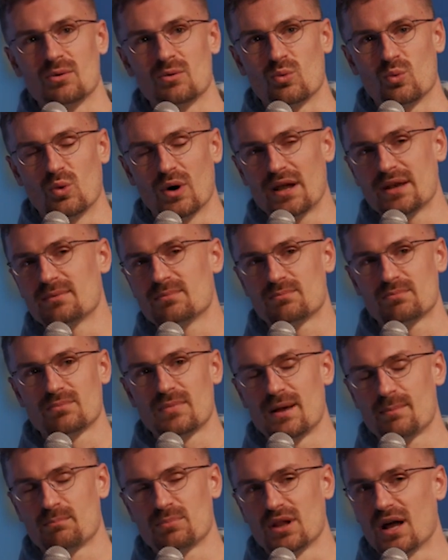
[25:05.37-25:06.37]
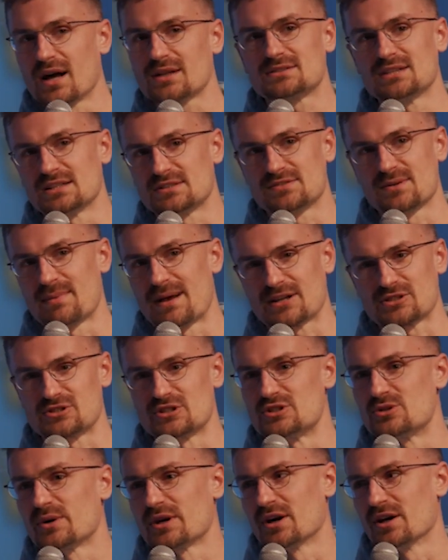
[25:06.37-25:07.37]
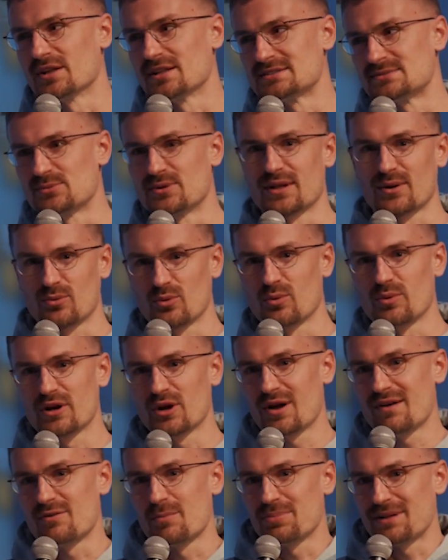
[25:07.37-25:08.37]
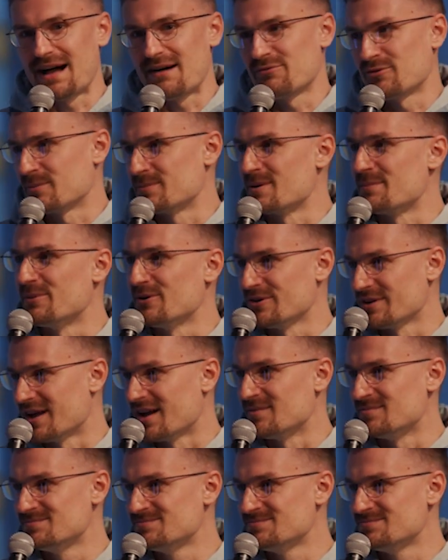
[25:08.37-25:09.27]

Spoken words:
what blocked us from actually doing all this? And we were like, well, we don't have a platform to build on.